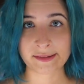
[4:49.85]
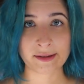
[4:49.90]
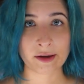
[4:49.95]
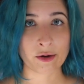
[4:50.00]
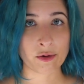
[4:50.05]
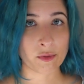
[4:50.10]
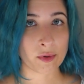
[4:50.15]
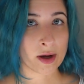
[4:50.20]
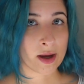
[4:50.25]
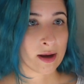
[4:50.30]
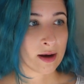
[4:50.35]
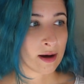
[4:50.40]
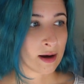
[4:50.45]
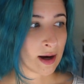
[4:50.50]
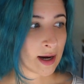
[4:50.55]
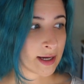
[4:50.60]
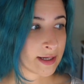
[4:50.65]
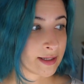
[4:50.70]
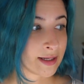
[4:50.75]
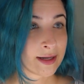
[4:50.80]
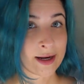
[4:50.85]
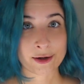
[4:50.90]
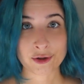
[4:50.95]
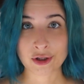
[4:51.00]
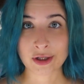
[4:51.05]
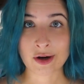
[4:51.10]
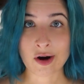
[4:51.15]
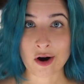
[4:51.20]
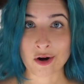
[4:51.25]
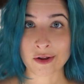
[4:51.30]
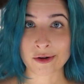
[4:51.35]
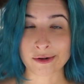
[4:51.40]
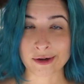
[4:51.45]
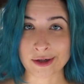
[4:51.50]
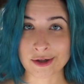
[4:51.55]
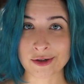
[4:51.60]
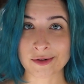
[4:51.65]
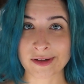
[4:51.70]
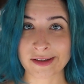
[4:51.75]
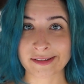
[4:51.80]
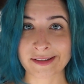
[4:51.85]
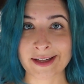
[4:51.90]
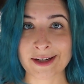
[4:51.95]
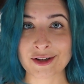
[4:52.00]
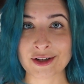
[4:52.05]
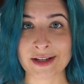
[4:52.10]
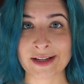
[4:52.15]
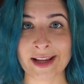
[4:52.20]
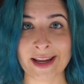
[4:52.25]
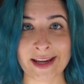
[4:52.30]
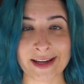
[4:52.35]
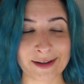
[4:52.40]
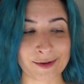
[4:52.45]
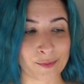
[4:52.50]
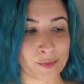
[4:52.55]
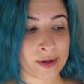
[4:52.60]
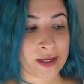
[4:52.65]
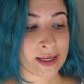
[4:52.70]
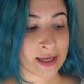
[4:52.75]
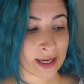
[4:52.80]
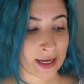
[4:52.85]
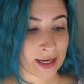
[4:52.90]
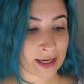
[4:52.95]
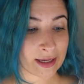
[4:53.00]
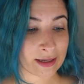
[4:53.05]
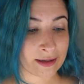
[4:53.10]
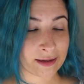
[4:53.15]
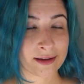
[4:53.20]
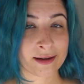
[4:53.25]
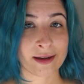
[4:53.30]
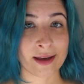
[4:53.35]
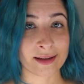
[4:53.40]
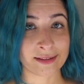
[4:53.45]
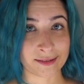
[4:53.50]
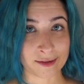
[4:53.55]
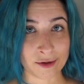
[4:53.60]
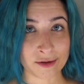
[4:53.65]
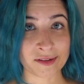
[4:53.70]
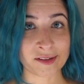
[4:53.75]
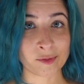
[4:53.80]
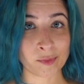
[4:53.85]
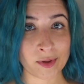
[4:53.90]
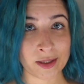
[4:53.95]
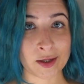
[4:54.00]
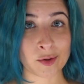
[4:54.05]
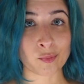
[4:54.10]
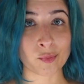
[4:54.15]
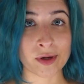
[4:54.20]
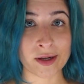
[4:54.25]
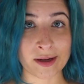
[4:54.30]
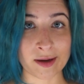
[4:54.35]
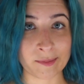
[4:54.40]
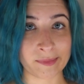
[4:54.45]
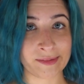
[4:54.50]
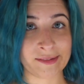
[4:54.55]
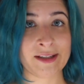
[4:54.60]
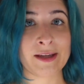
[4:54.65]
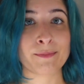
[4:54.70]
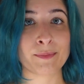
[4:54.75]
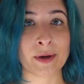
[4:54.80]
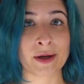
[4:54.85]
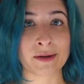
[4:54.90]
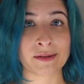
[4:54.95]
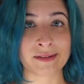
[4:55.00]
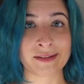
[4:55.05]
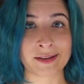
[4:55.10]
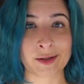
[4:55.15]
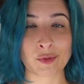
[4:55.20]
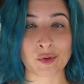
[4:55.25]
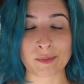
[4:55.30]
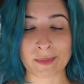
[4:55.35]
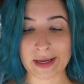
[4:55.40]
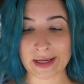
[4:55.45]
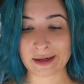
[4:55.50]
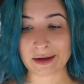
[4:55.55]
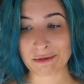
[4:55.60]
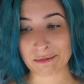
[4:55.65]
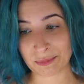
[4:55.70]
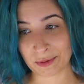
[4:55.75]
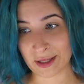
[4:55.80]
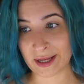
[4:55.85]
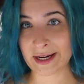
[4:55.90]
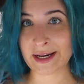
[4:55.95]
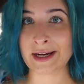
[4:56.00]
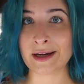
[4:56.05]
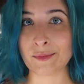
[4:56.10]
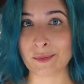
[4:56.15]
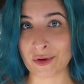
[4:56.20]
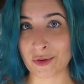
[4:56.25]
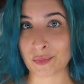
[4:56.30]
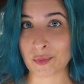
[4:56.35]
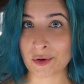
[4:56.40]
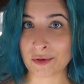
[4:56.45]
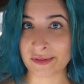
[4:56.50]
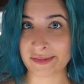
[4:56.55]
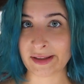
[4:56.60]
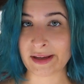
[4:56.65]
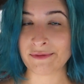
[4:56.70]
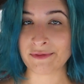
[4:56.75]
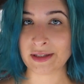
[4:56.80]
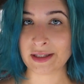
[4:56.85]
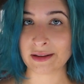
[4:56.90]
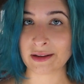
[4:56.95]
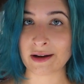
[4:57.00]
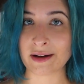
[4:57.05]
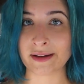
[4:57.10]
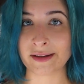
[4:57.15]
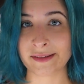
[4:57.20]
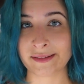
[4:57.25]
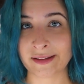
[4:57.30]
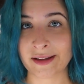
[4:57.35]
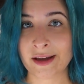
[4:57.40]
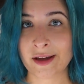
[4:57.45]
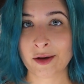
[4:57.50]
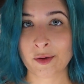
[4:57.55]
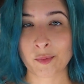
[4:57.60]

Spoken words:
So I did actually call our insurance agent, and we can, as long as we can rig up seatbelts to remain compliant with road safety laws,